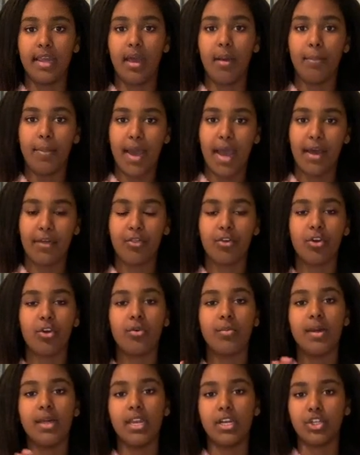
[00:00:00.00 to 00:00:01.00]
a
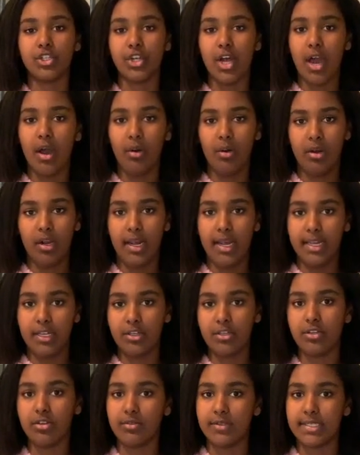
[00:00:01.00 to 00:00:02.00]
bathroom and a shower and
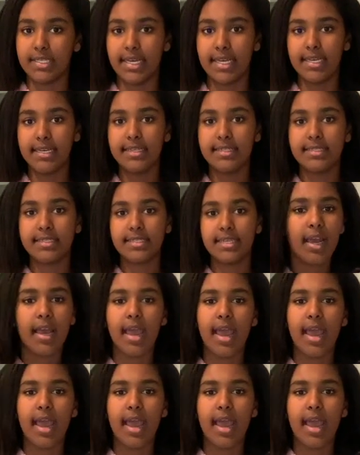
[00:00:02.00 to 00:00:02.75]
two sinks.